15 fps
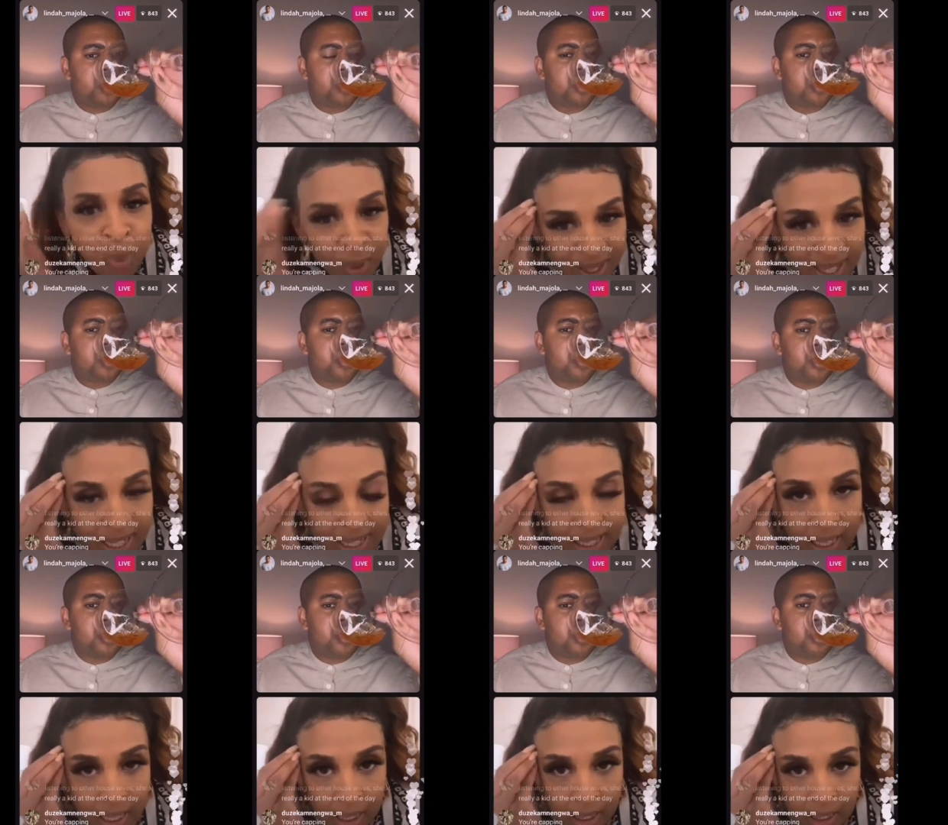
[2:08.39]
Speaker 1: at
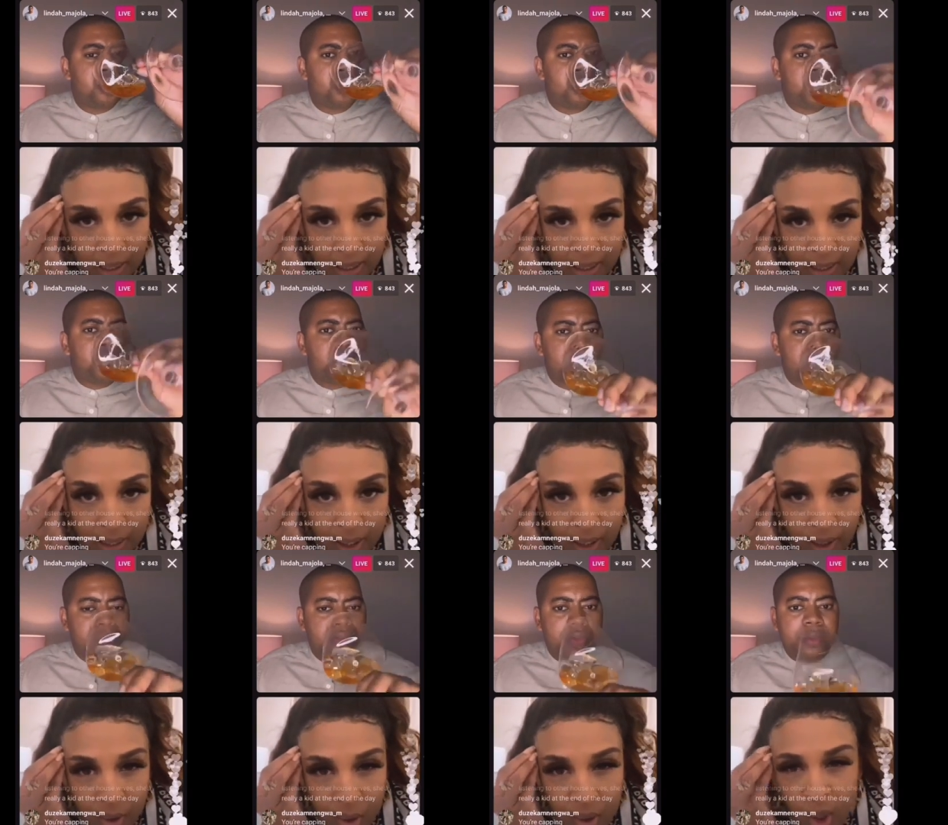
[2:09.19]
all cost
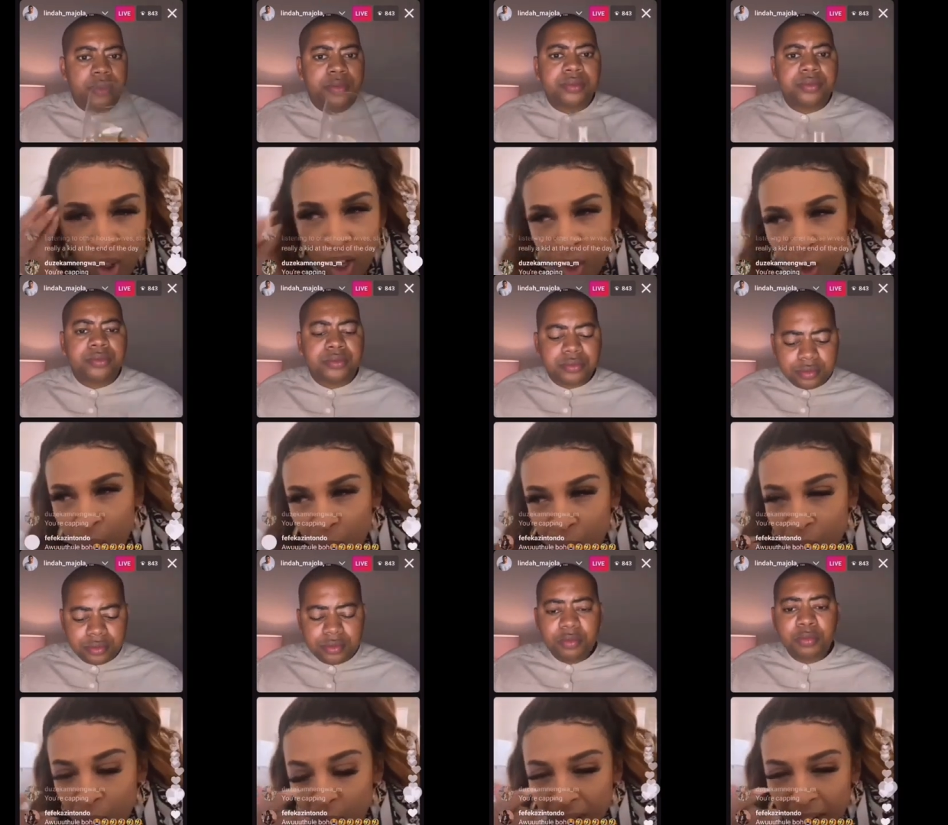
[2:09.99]
but he was for
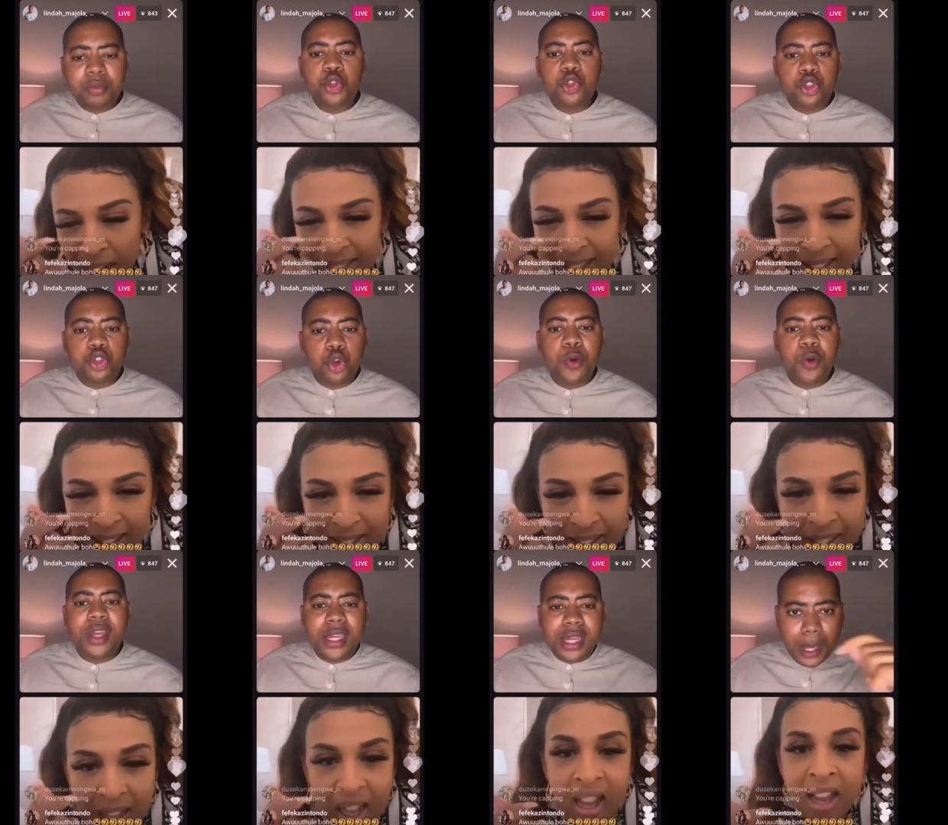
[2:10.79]
the streets
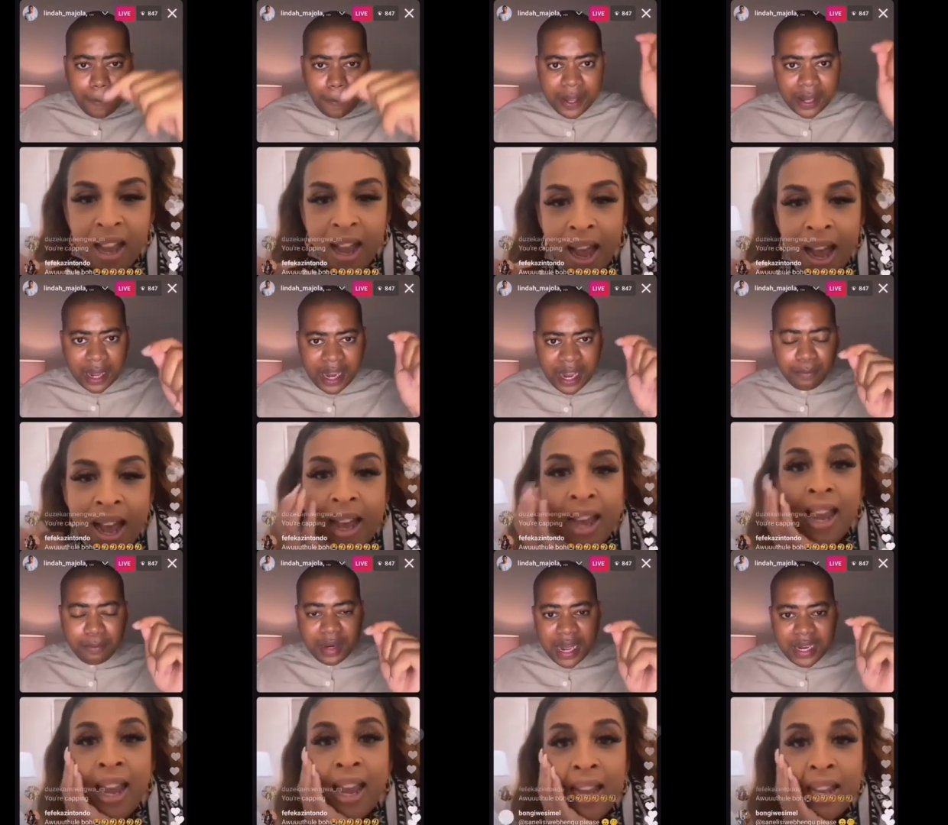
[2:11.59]
unfortunately he was a
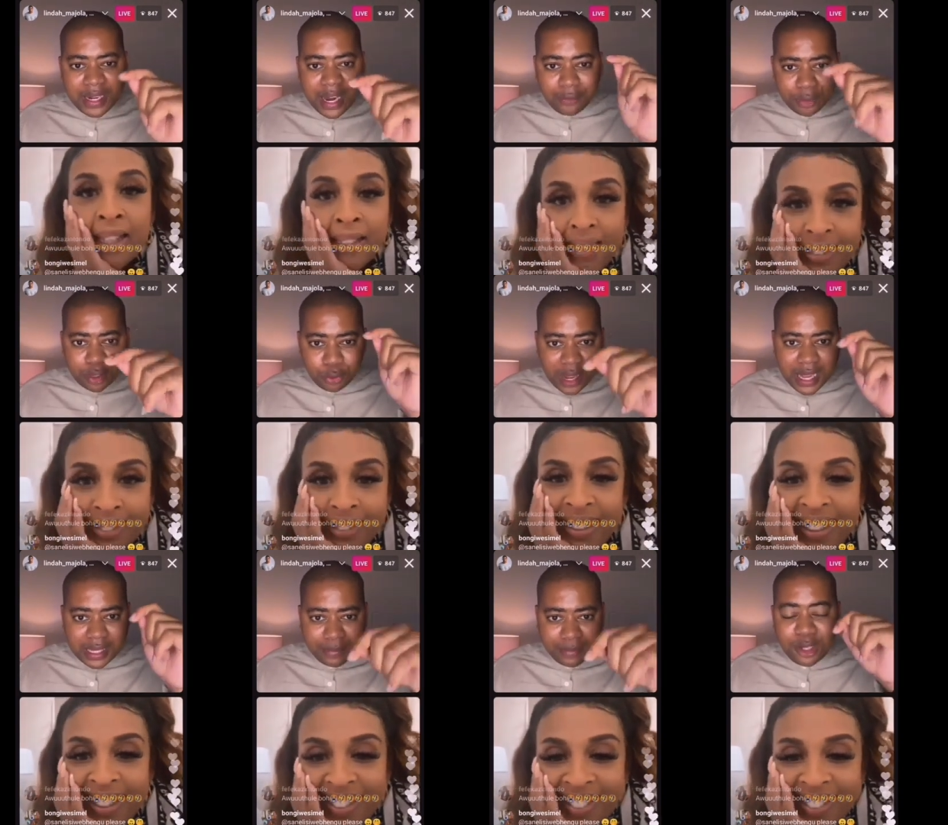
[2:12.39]
gospel
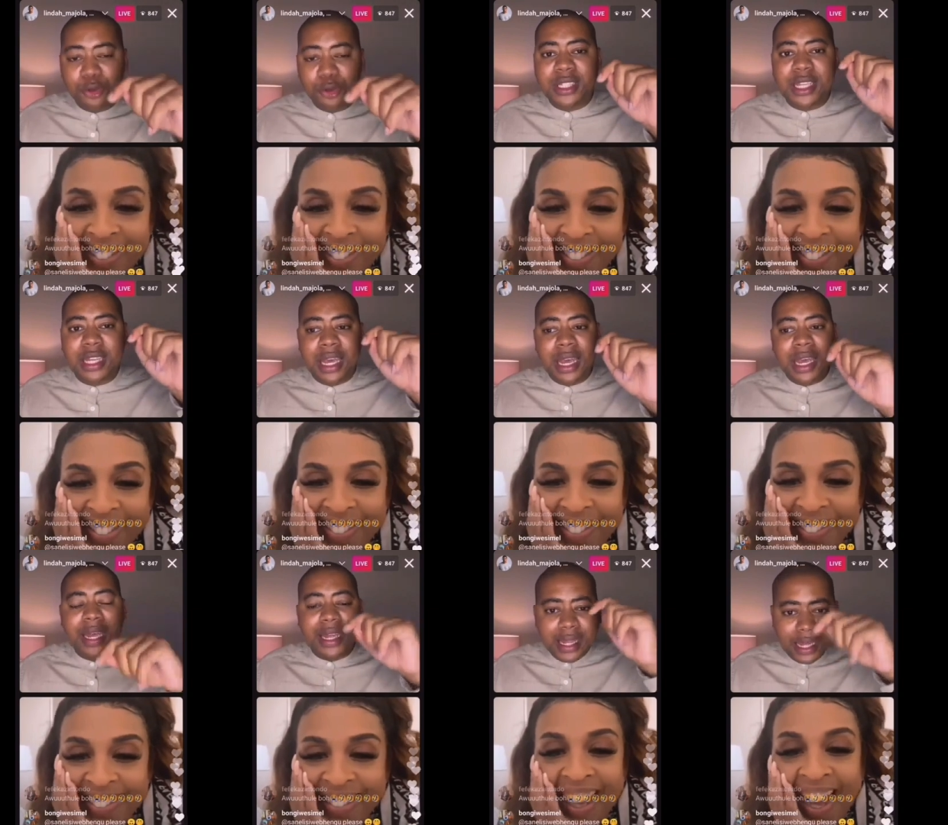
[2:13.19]
artist but he was
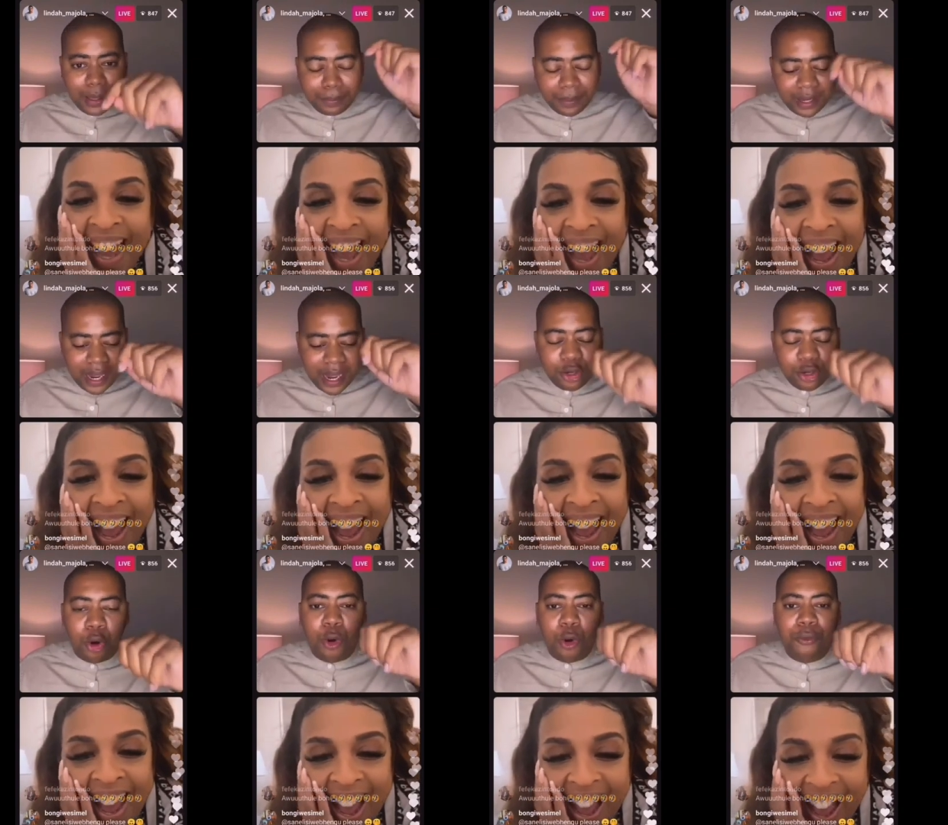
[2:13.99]
also for the street
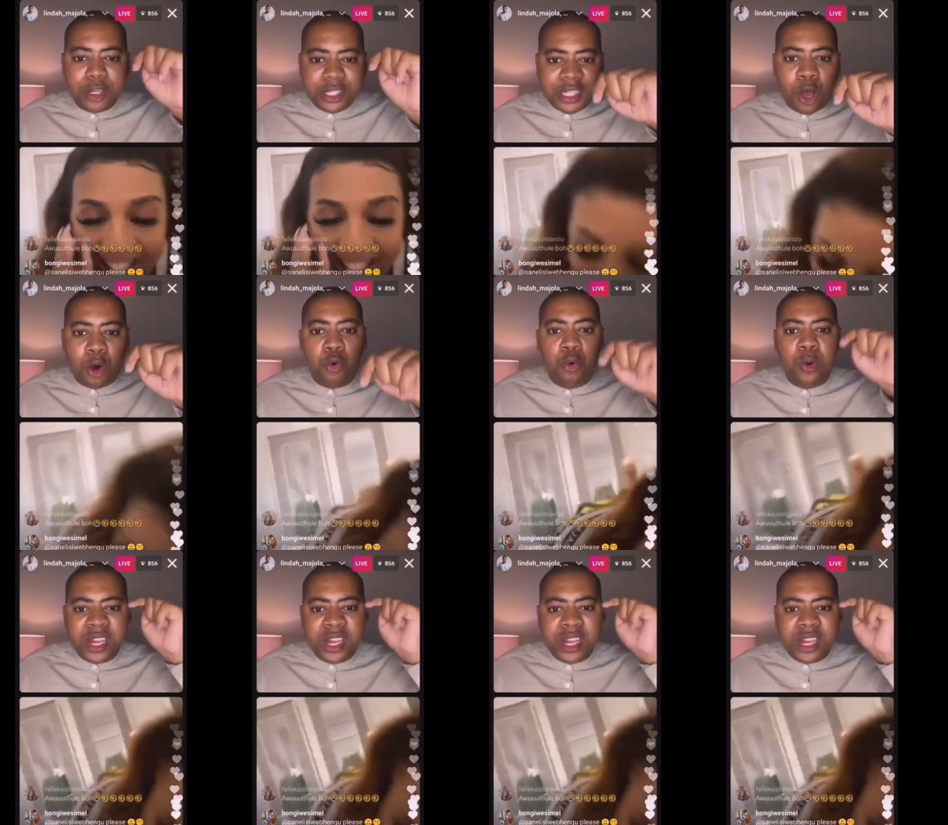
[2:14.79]
honey now